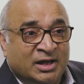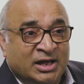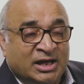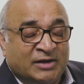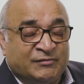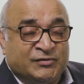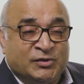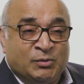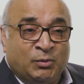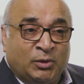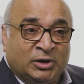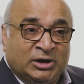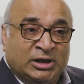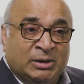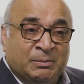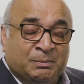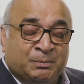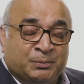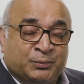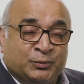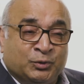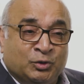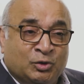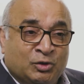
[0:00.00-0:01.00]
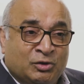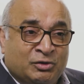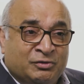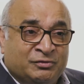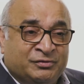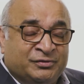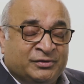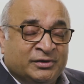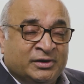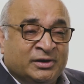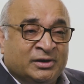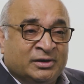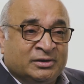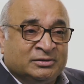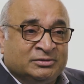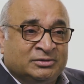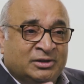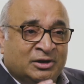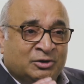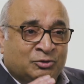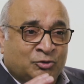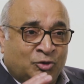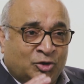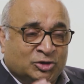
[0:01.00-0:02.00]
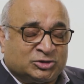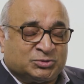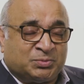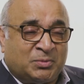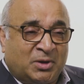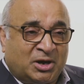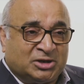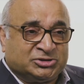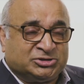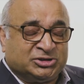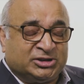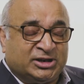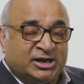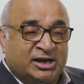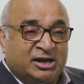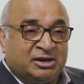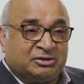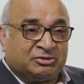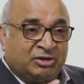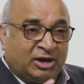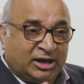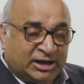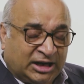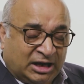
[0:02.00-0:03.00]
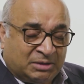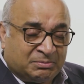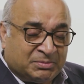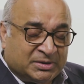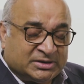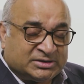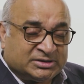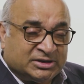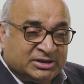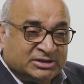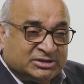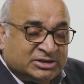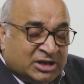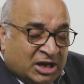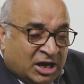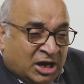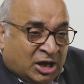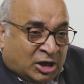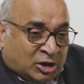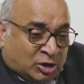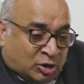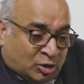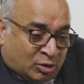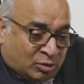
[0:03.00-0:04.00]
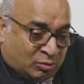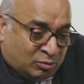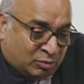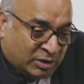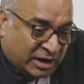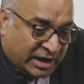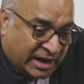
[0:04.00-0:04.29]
If you want to improve the gross margin in a trucking business, you